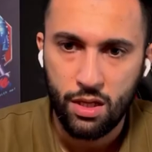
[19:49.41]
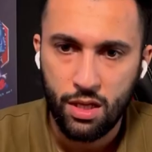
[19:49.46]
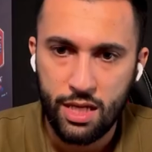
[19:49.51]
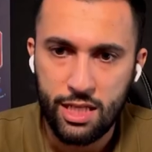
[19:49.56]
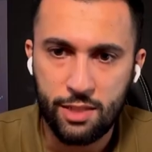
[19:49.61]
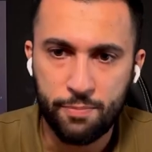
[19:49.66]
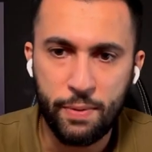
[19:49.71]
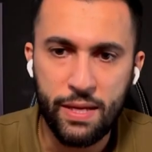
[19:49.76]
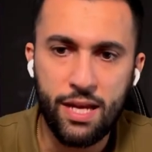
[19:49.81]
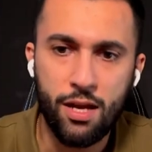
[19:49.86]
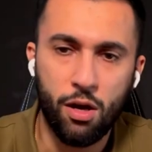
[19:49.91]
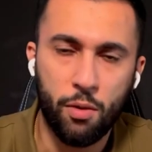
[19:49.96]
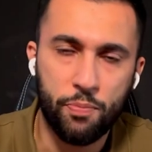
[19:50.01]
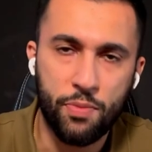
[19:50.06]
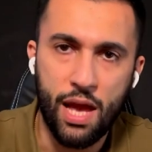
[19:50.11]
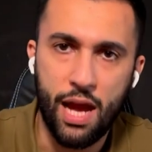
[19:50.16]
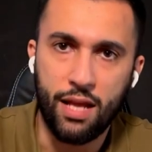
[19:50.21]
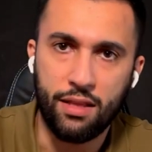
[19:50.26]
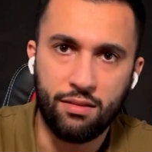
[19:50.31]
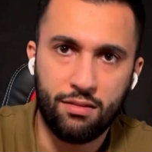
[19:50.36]
He's beat up
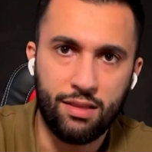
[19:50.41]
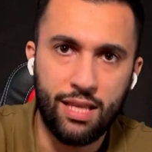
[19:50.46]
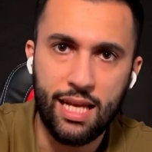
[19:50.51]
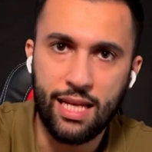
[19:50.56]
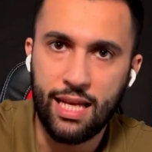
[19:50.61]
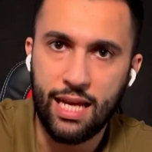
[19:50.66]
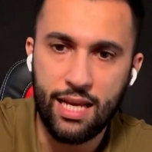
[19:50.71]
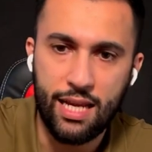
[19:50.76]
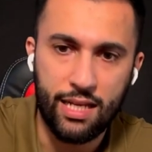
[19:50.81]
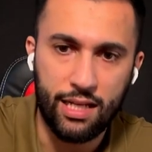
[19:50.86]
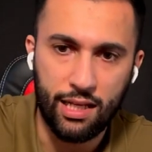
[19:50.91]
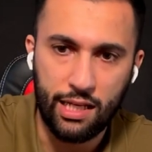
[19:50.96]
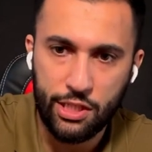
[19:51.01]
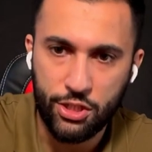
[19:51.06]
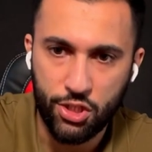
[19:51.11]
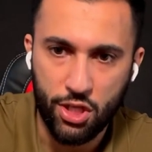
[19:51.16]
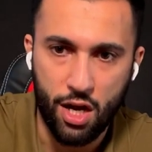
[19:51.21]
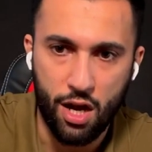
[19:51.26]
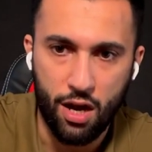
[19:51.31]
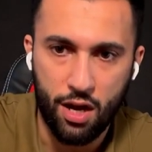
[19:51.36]
that dickhead
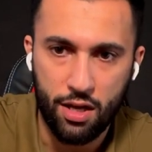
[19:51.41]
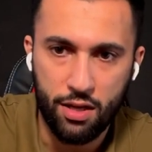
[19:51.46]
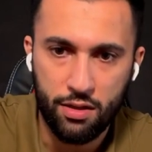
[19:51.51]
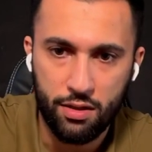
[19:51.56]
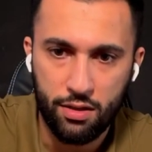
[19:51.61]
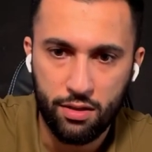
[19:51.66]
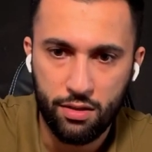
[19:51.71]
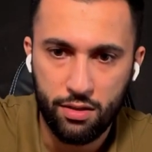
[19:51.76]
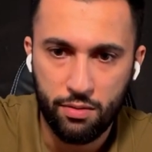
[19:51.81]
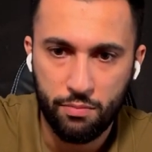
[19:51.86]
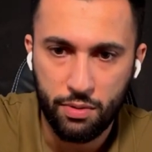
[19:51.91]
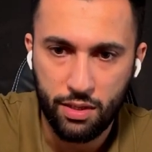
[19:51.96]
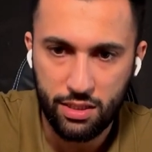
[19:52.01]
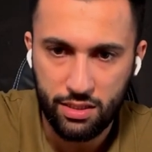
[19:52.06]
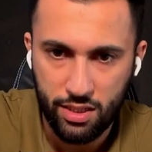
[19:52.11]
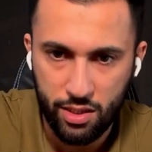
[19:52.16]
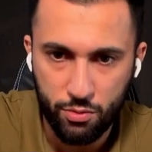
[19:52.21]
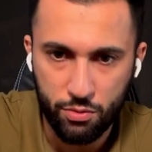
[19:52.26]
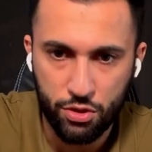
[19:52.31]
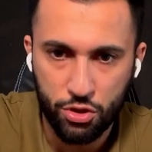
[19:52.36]
English guy because
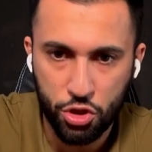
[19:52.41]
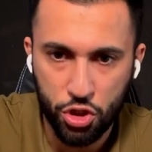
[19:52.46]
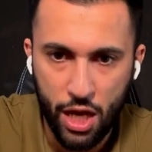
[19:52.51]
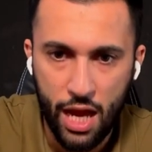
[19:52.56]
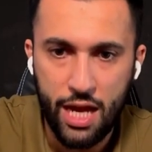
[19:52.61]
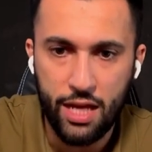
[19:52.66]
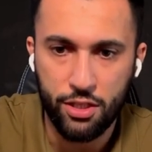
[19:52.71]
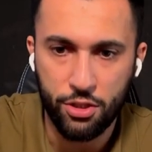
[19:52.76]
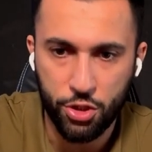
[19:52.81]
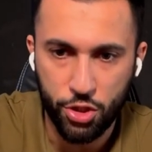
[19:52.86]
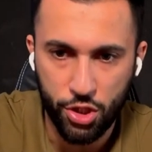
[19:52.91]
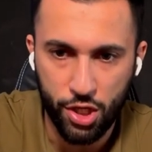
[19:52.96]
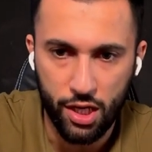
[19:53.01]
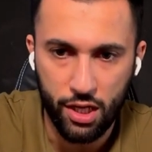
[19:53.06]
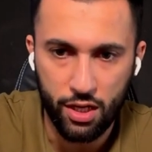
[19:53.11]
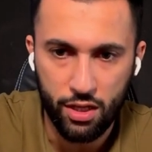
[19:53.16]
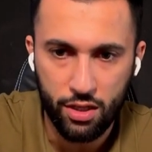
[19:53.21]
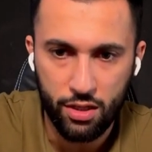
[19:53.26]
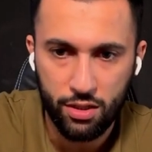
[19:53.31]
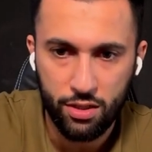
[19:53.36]
he was chatting
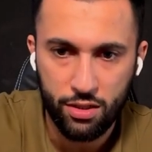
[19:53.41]
shit.